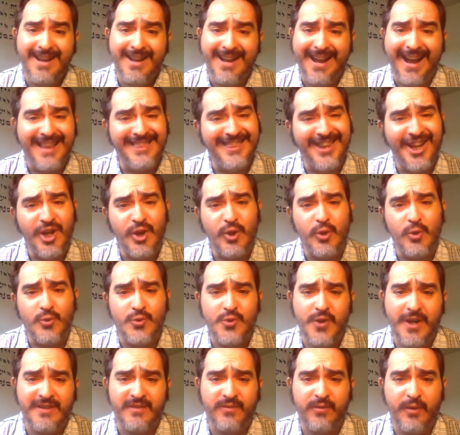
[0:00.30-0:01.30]
Hello,
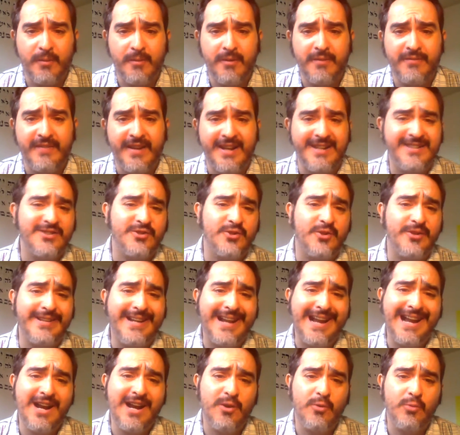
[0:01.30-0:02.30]
Transformer fans. So
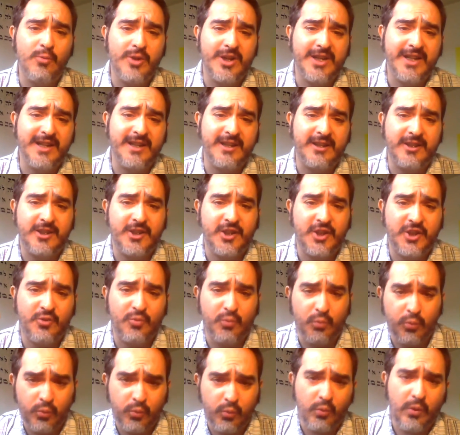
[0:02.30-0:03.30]
now we're gonna
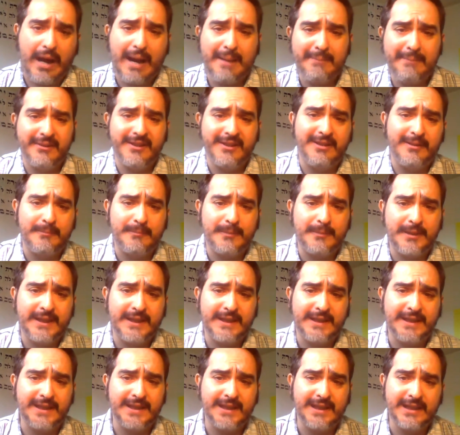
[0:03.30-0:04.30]
wrap up
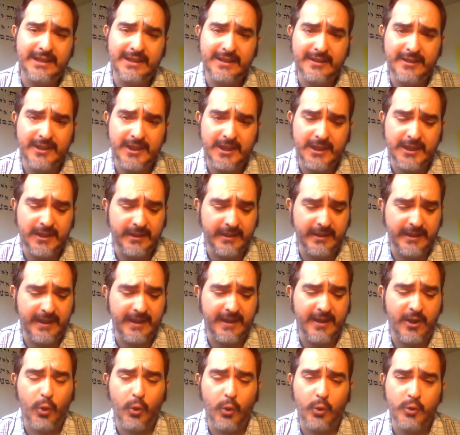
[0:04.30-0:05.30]

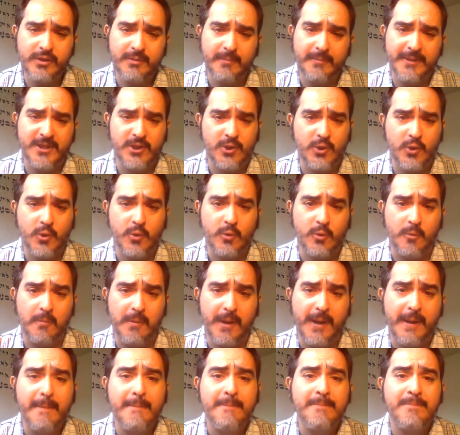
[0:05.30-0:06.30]
the Ultimate
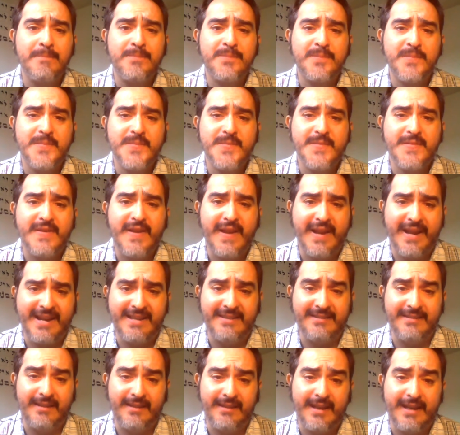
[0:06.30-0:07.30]
Doom
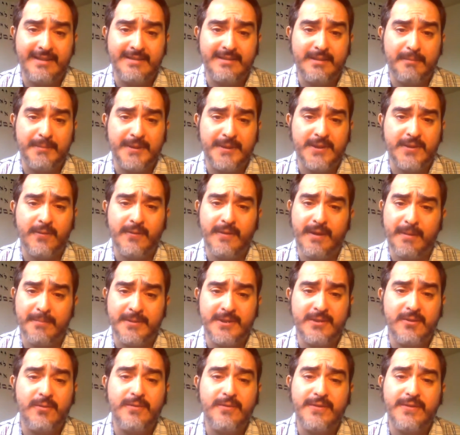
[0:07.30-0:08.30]
in the last episode,
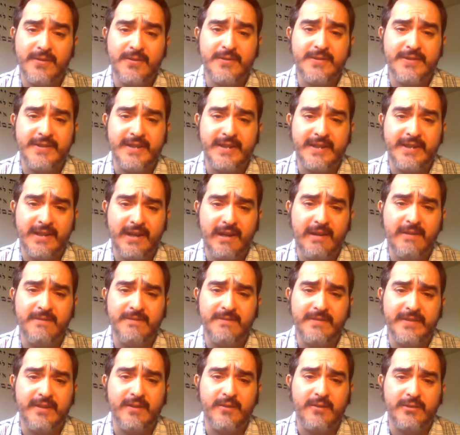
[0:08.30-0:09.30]
episode 13 of
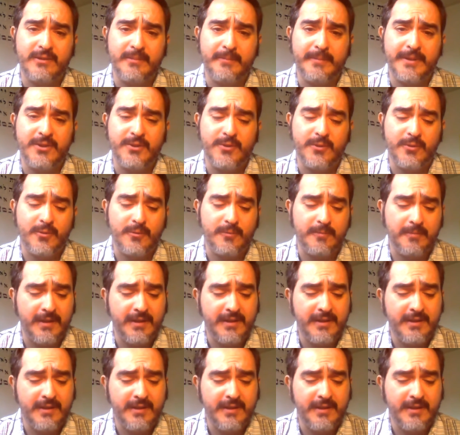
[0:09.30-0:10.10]
the Ultimate Doom.